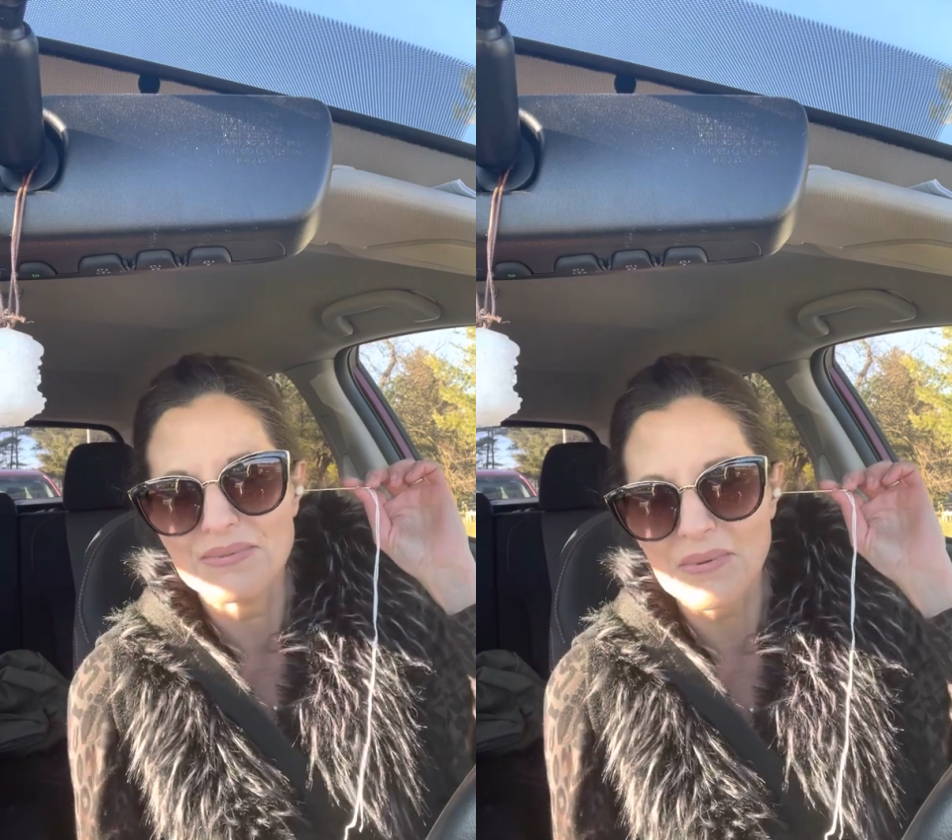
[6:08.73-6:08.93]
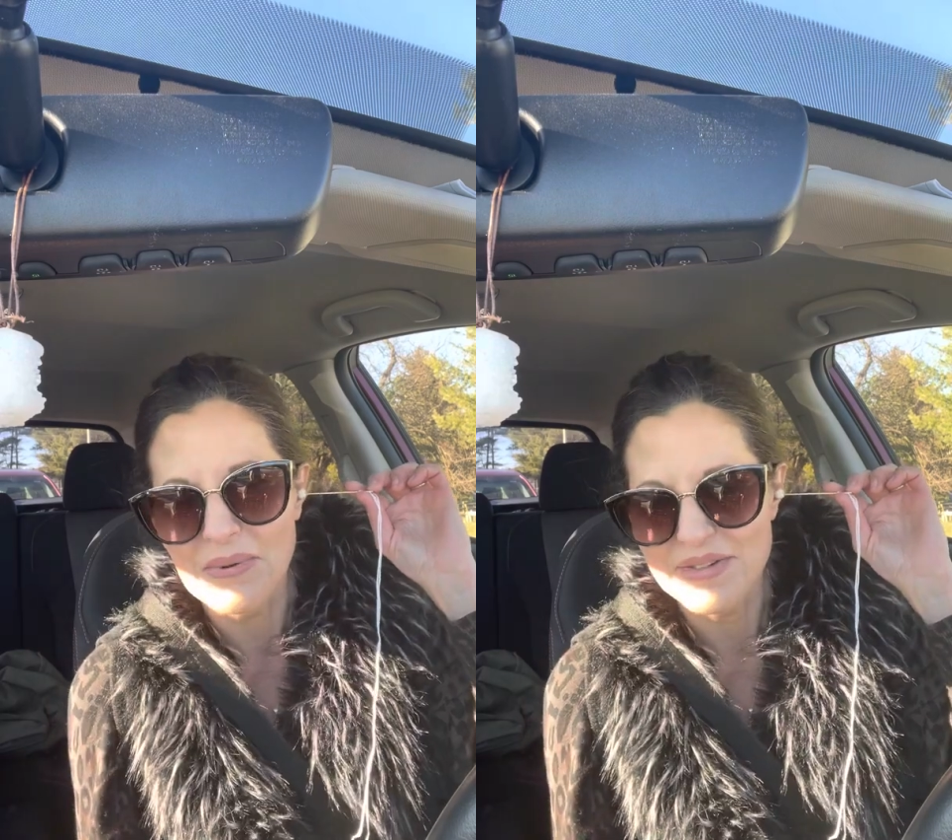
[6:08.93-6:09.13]

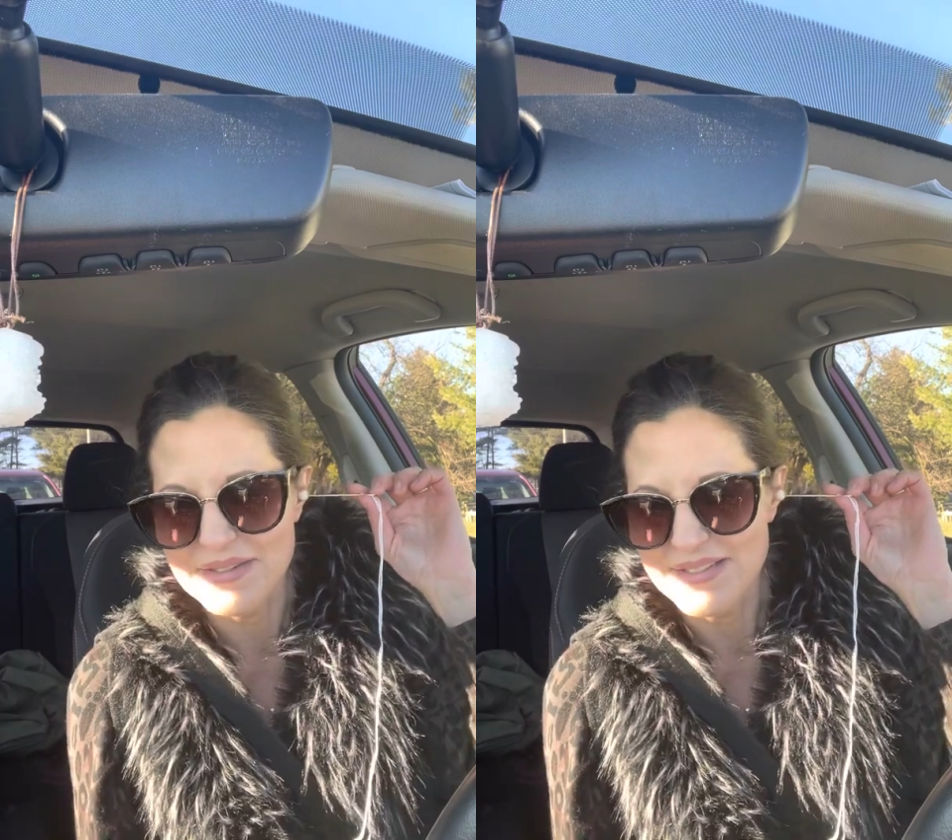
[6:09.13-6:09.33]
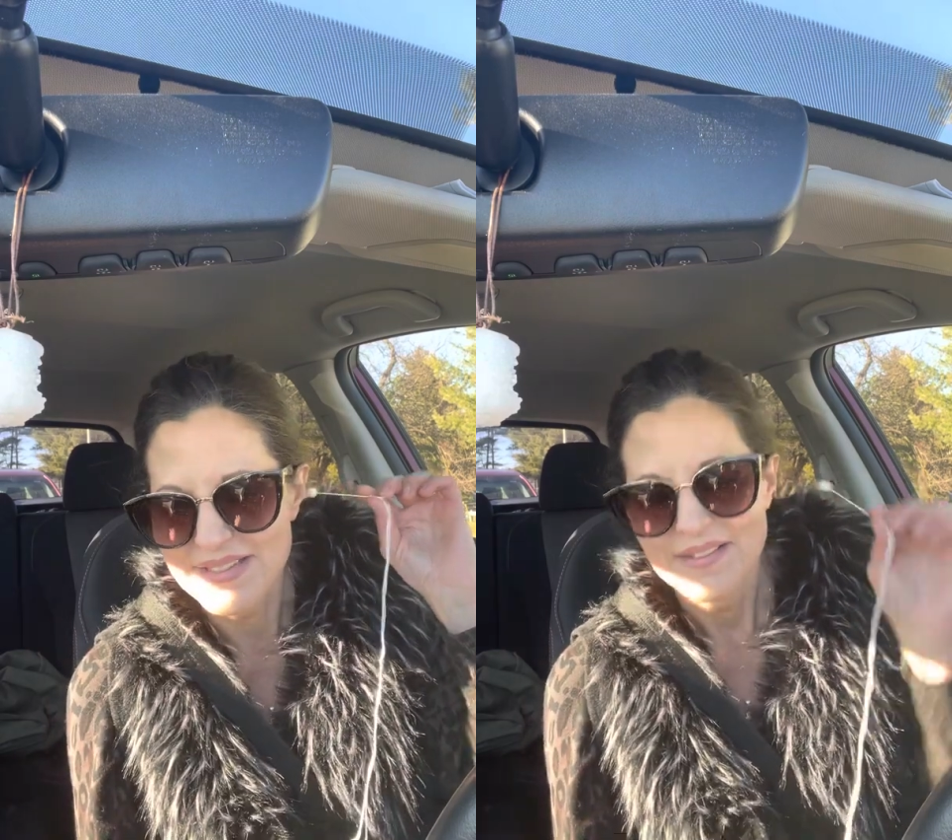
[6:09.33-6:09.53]

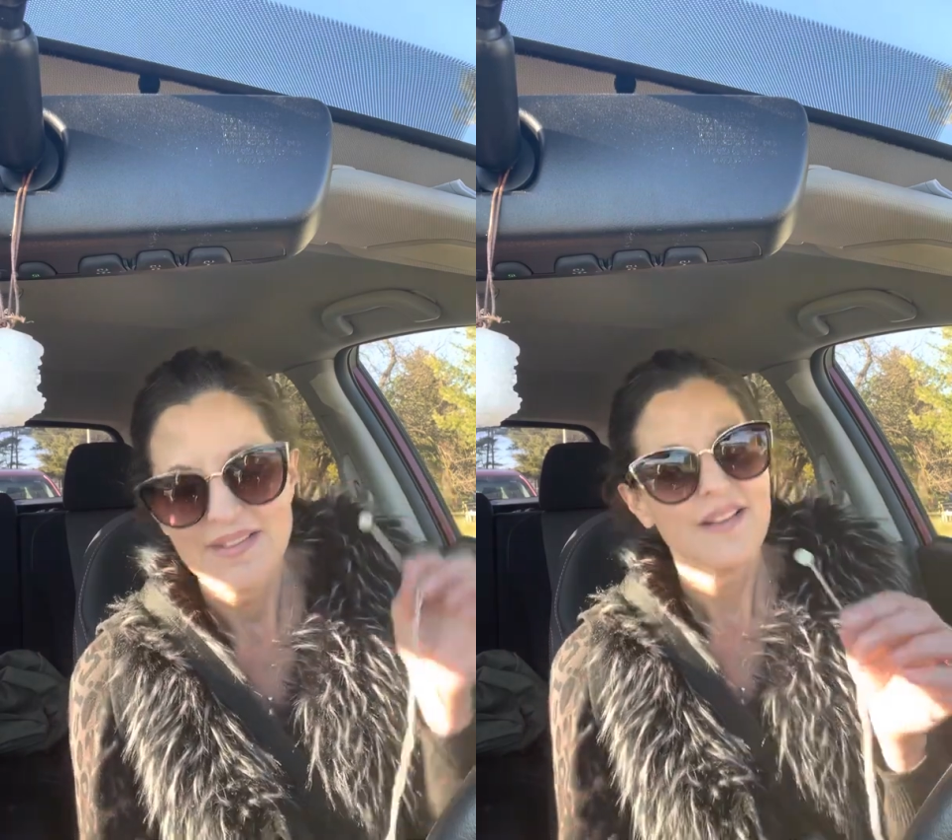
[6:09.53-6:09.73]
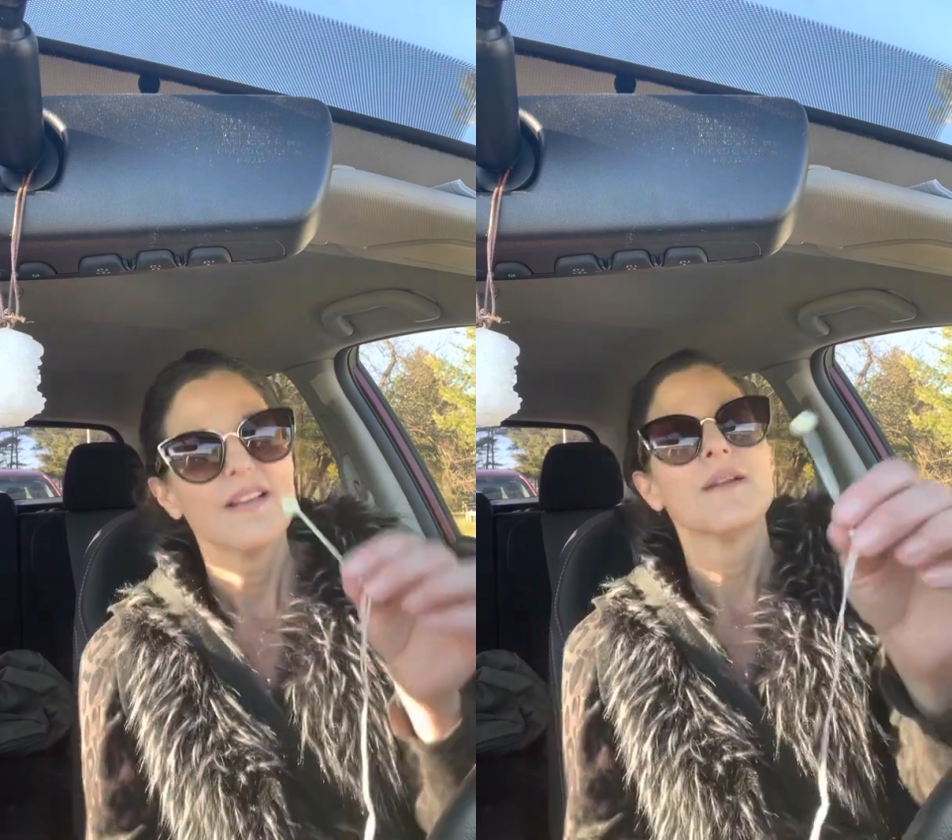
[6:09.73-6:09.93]
Horton.
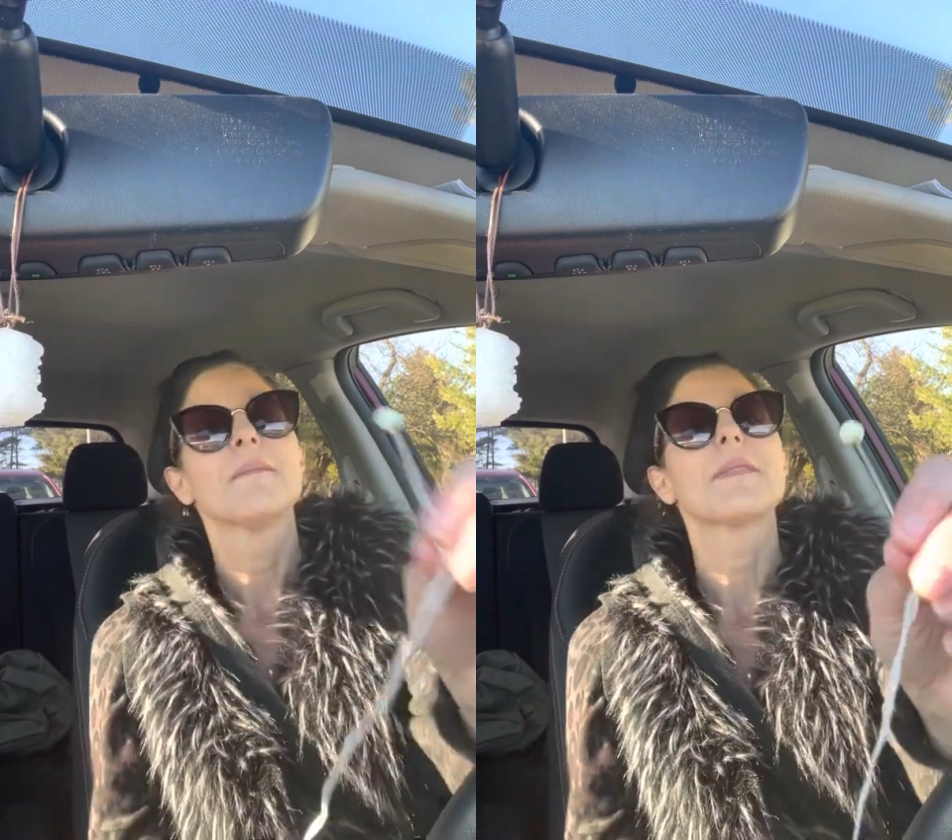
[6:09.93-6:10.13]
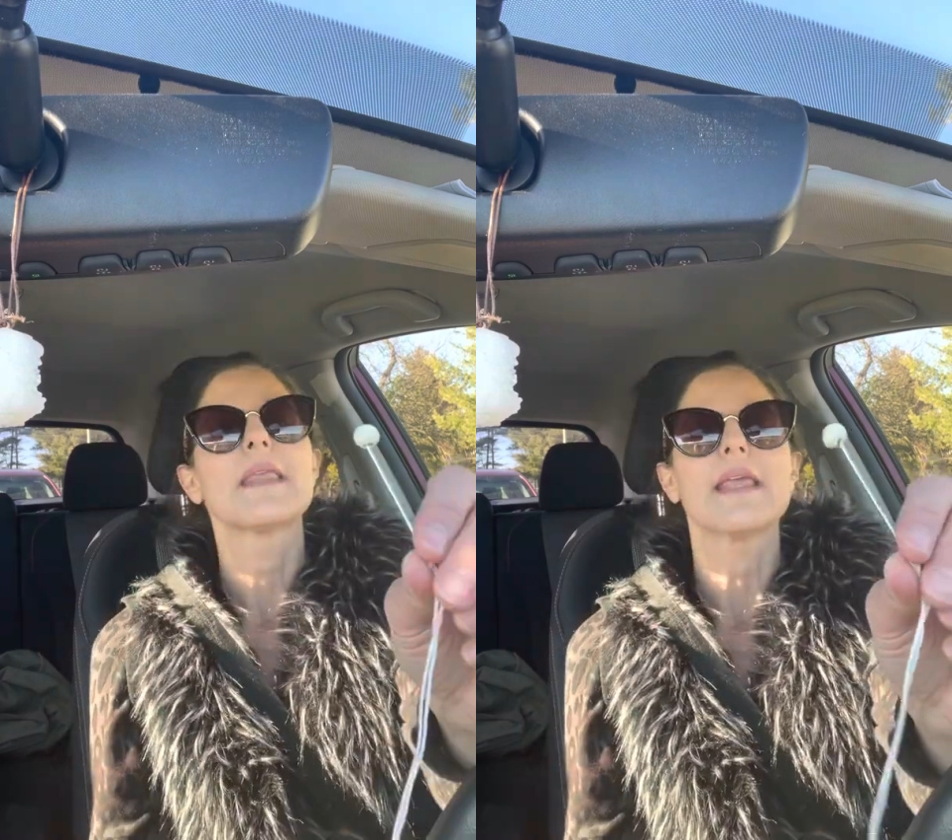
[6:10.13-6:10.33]

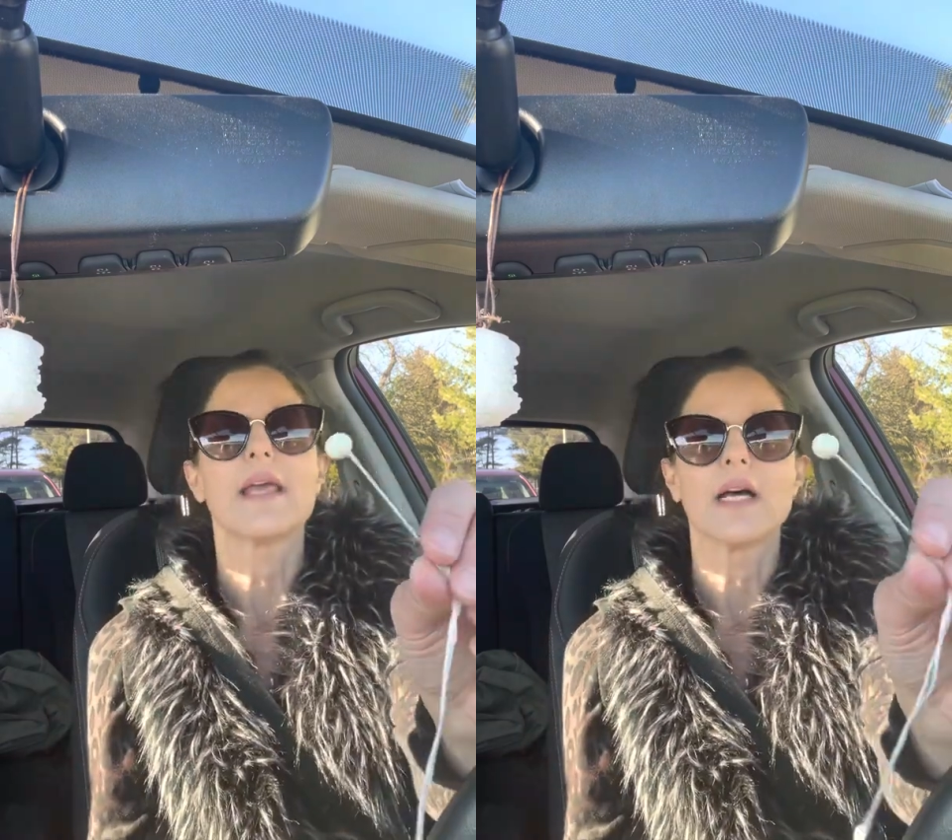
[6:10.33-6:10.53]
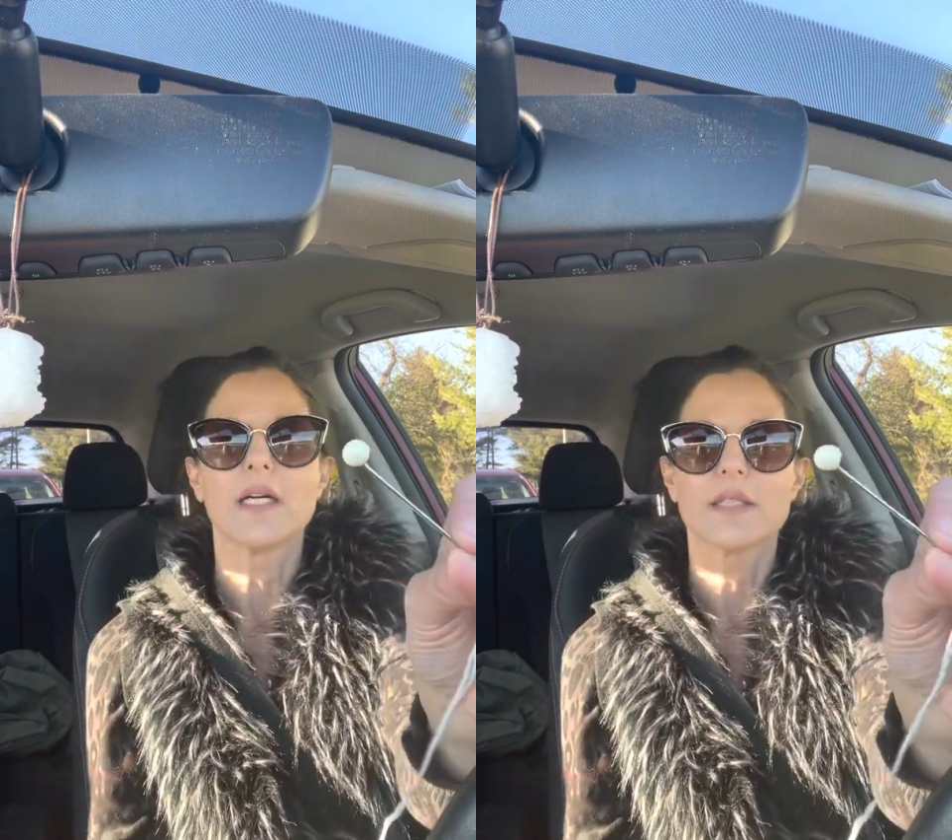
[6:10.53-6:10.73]
Yeah.